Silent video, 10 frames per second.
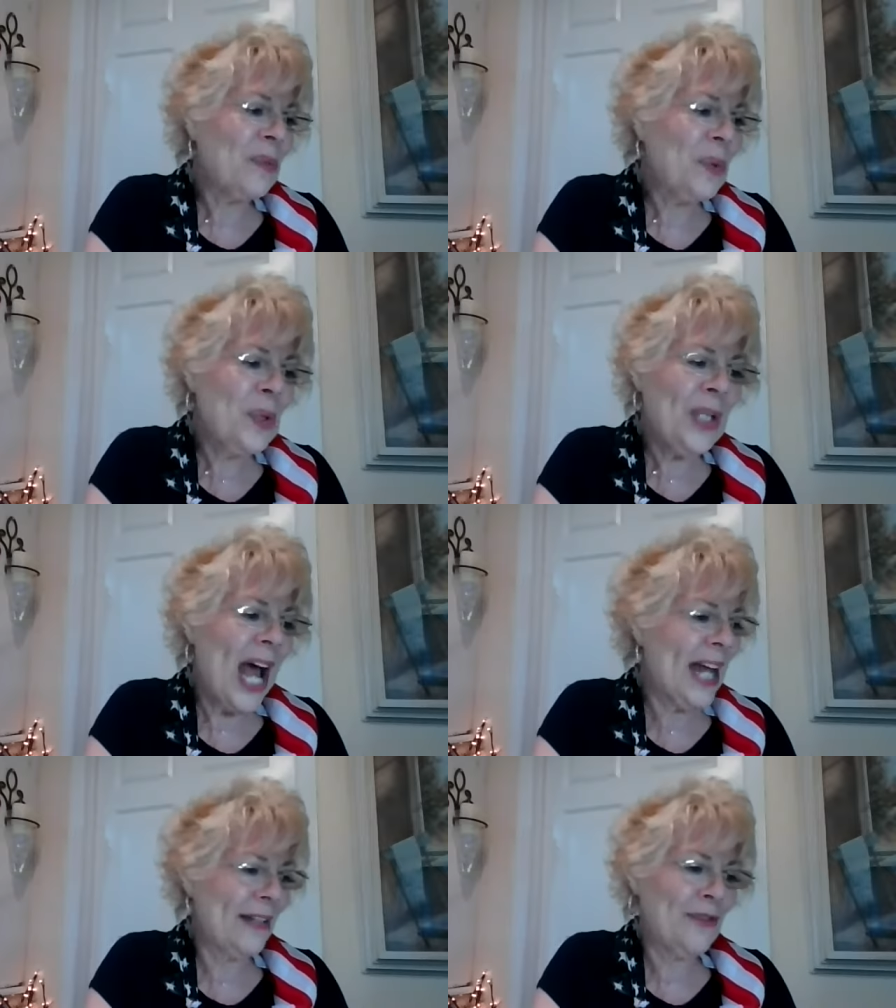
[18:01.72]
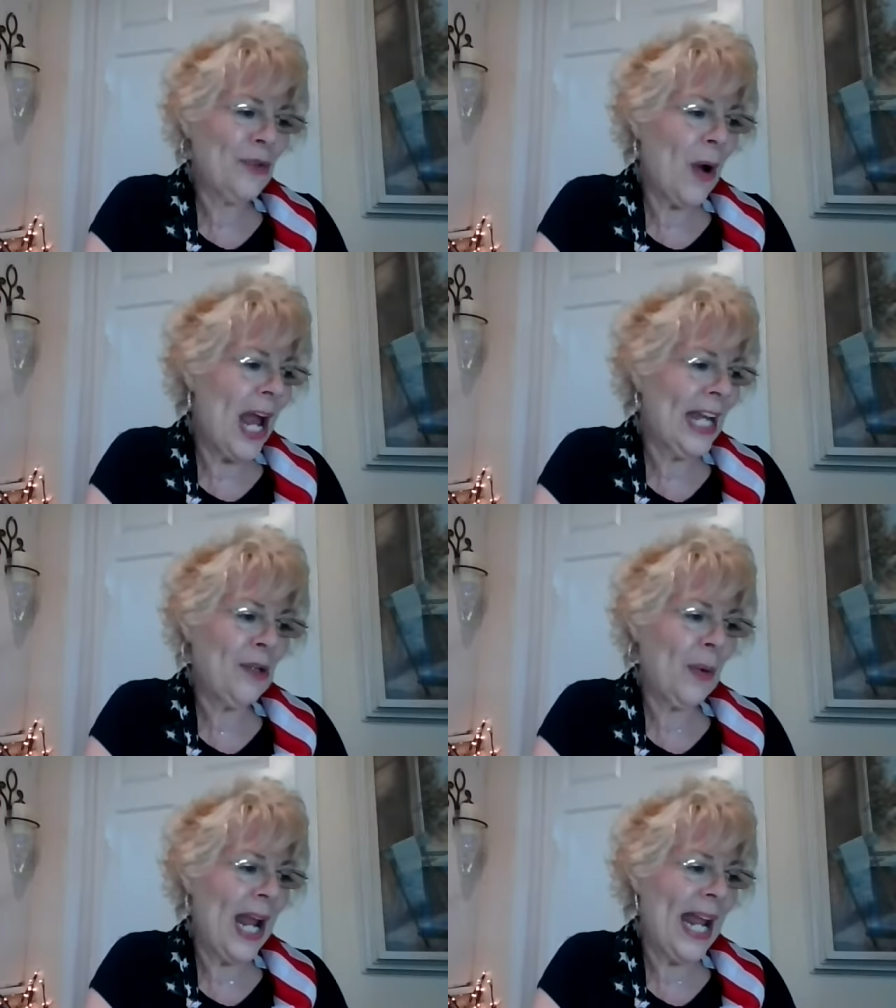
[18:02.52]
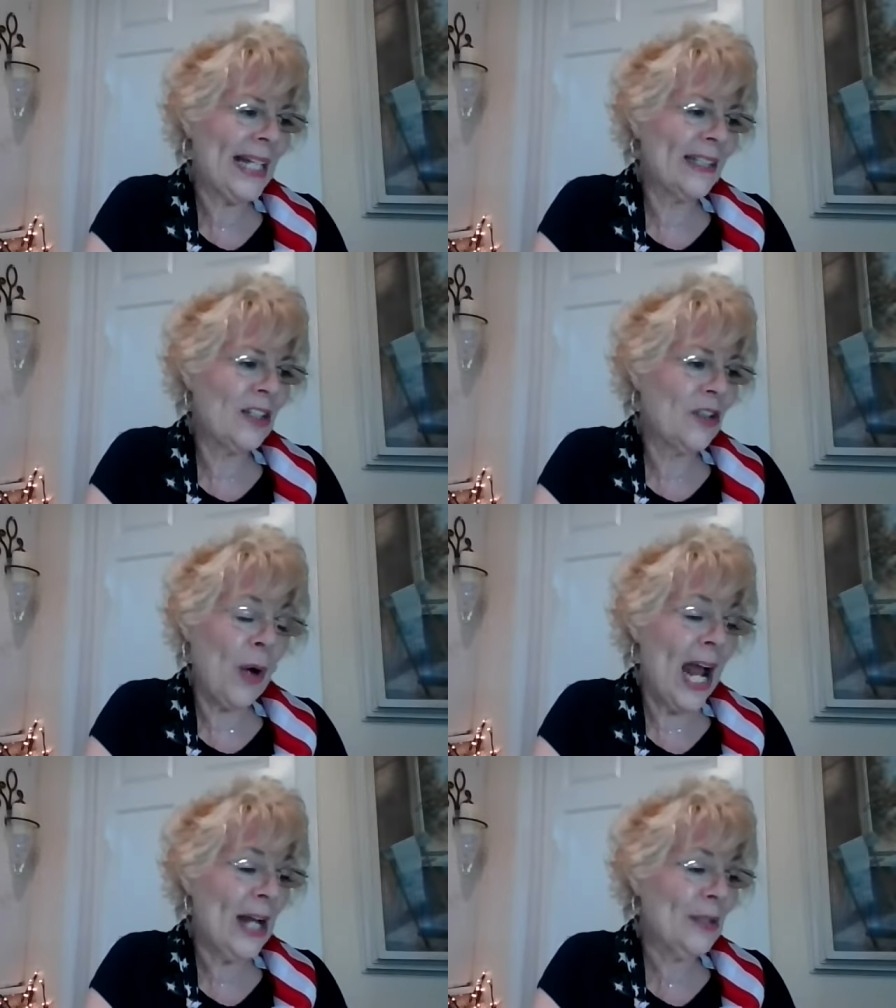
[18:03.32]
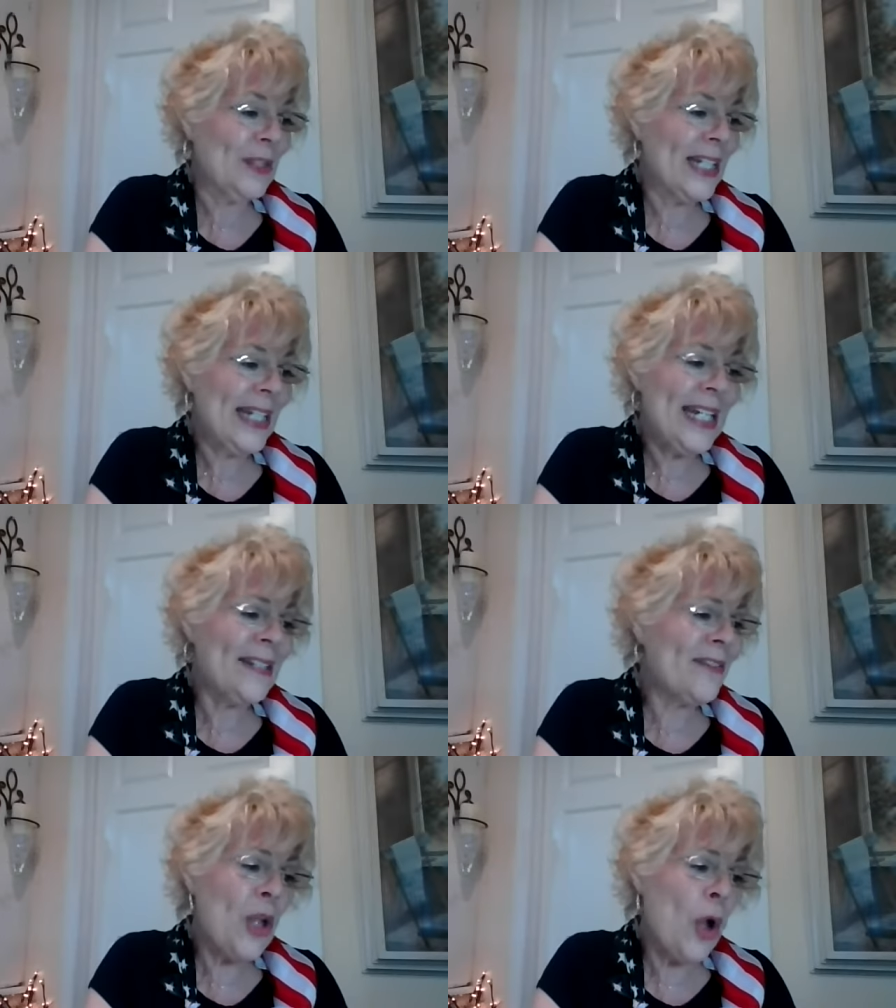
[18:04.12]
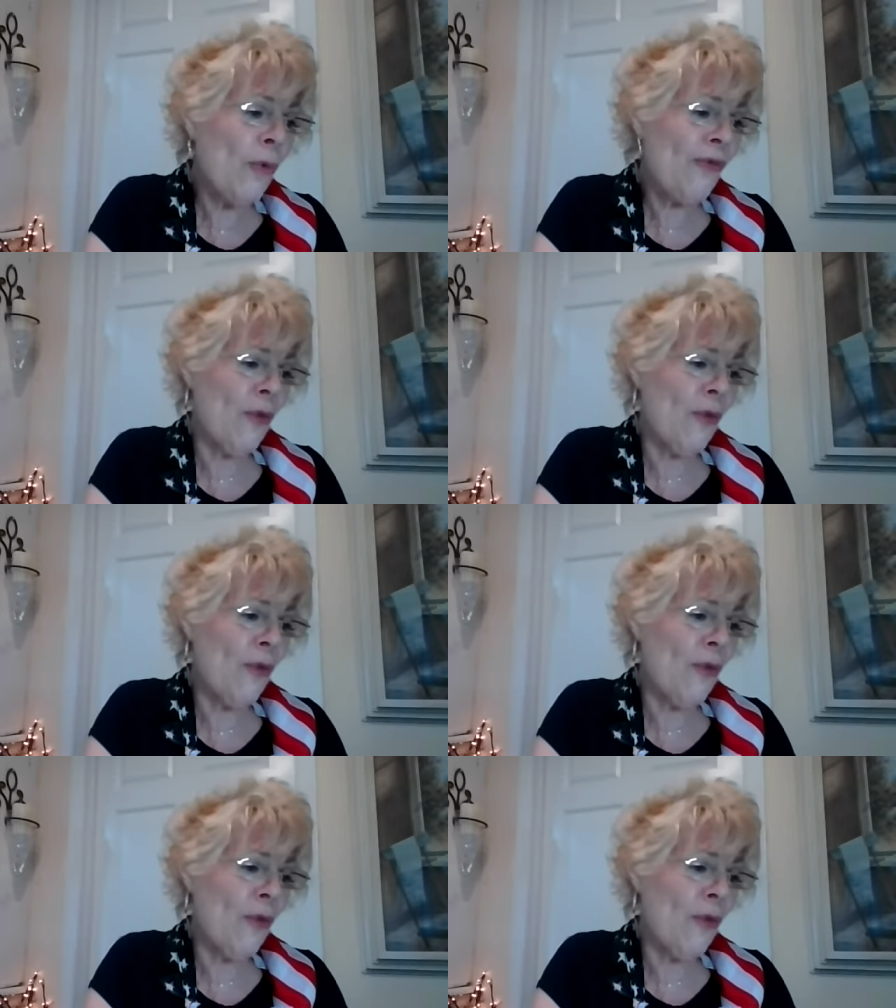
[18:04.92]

a root out of dry ground. He has no